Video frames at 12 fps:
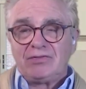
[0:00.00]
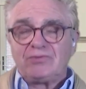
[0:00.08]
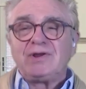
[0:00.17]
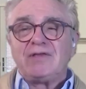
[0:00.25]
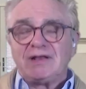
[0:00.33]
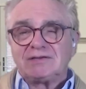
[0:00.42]

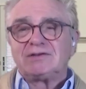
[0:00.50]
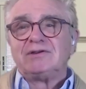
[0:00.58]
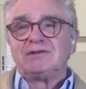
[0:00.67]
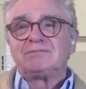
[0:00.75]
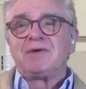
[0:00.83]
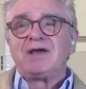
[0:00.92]
in that
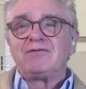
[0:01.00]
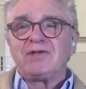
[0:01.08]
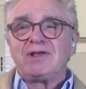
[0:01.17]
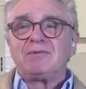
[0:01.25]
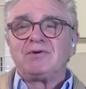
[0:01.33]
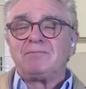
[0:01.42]
series: My
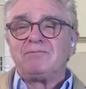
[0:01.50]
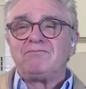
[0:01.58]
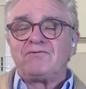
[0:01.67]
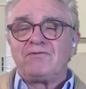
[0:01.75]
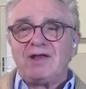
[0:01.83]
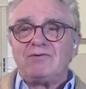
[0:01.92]
Inflatable
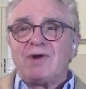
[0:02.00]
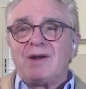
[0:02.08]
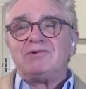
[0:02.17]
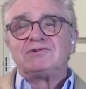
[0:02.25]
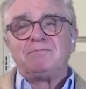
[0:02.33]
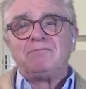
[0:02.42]
Friend,
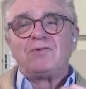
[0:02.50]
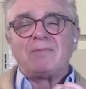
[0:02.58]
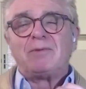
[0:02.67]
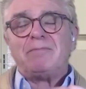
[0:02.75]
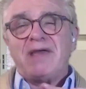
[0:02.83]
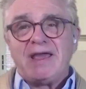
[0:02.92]

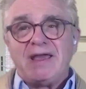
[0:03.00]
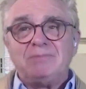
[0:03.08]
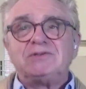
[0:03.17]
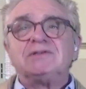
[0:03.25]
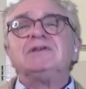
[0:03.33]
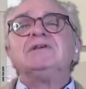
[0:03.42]
Rubber
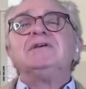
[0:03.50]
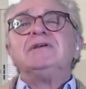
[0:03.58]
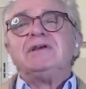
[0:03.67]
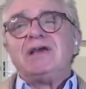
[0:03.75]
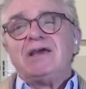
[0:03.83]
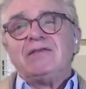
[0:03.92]
Babes,
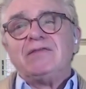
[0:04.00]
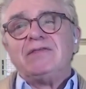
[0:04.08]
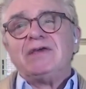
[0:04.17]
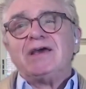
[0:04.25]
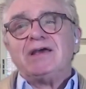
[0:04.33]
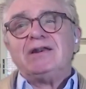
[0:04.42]
and
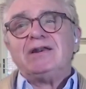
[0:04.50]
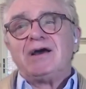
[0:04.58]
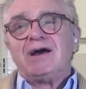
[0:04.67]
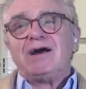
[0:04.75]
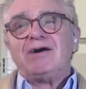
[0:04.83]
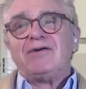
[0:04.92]
then
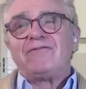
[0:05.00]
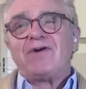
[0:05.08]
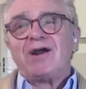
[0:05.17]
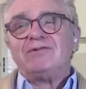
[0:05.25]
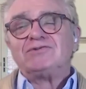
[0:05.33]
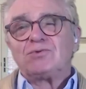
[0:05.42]

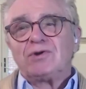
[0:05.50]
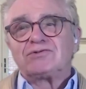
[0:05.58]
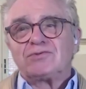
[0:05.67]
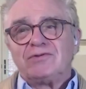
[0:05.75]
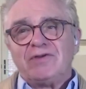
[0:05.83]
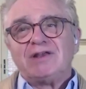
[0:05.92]

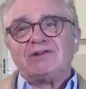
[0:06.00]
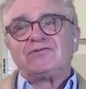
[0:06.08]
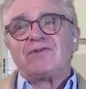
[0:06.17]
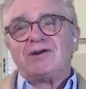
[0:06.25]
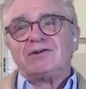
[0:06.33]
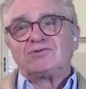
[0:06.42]
Farnsworth's Revenge.
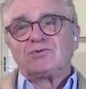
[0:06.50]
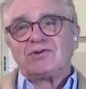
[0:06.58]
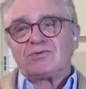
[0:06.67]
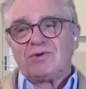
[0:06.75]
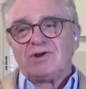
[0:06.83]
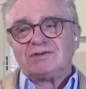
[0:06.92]

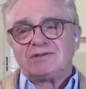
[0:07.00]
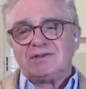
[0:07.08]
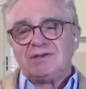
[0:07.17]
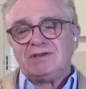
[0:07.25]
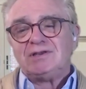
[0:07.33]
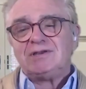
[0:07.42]
Farnsworth was
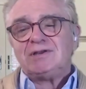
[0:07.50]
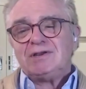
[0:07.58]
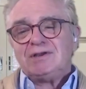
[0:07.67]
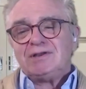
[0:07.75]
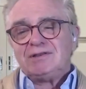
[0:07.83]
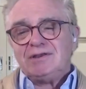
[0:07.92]
the
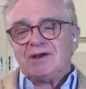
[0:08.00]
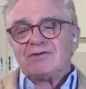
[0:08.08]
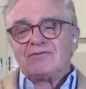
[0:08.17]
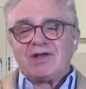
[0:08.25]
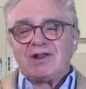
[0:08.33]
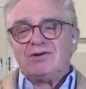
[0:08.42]
young
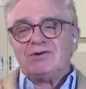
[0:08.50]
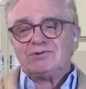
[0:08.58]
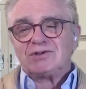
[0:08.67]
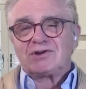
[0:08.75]
fellow who's the